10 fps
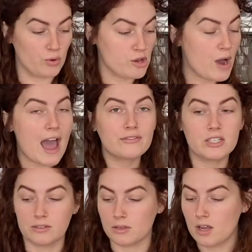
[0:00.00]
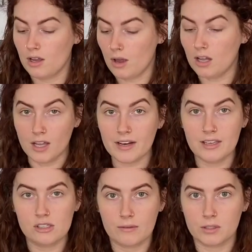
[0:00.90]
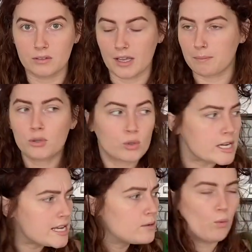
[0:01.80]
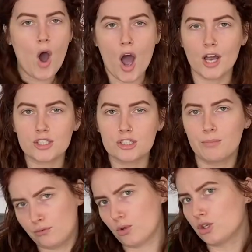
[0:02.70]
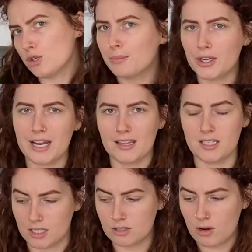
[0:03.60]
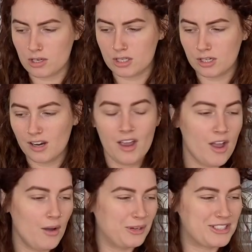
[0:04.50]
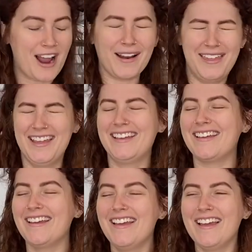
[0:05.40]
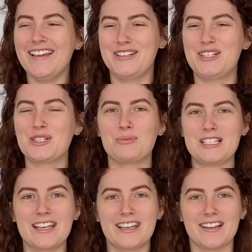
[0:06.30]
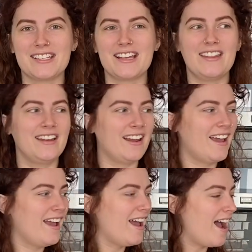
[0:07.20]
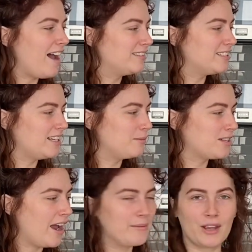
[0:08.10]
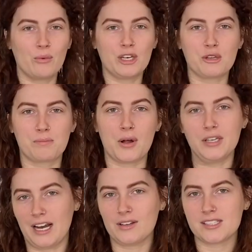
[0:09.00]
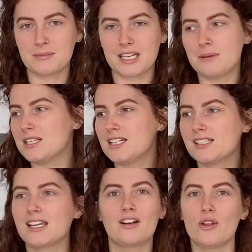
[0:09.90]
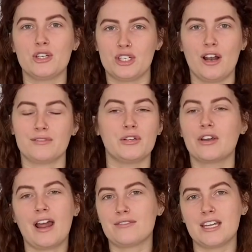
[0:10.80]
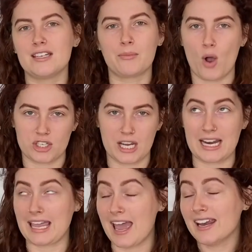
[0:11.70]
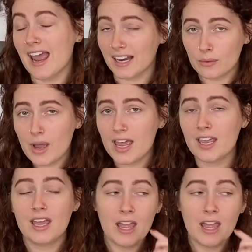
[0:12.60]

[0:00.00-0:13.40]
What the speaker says: have to, a lot of things you have to like pre-wash before you put in the dishwasher, which I think is just ridiculous. And then at the same time, like when you pull it out, sometimes it doesn't get all the shit off. So you're gonna have to end up washing it again anyway.